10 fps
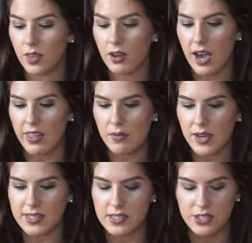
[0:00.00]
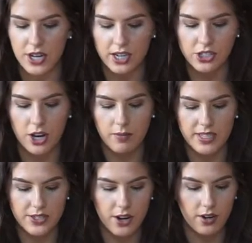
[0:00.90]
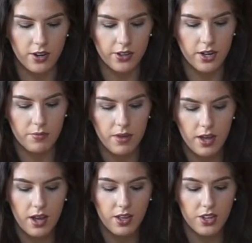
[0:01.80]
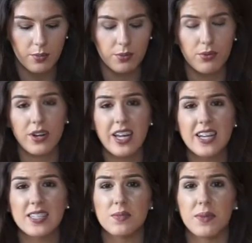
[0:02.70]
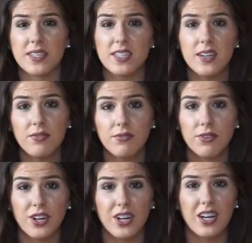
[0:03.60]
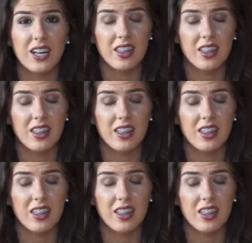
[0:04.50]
I think my sister actually got me started on them. They're pretty expensive for